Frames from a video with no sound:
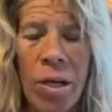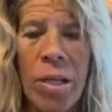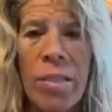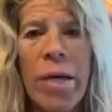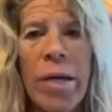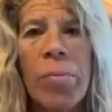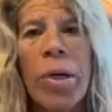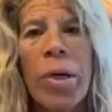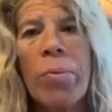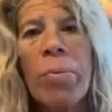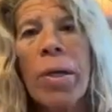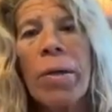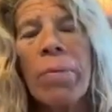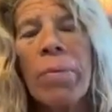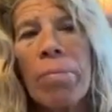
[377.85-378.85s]
It's like
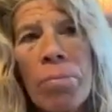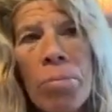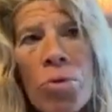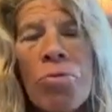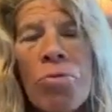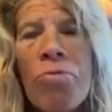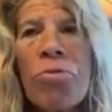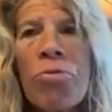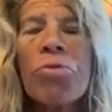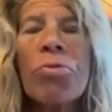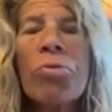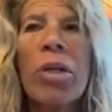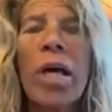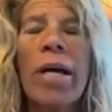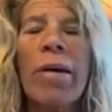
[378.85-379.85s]
we move
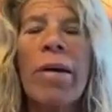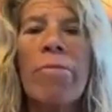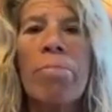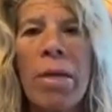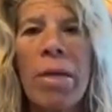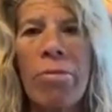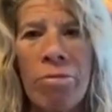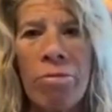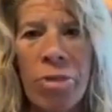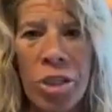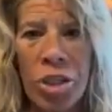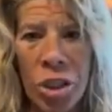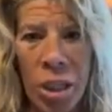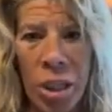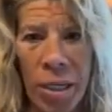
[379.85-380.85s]
through life being
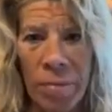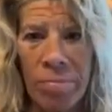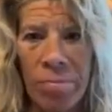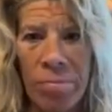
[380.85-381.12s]
vigilant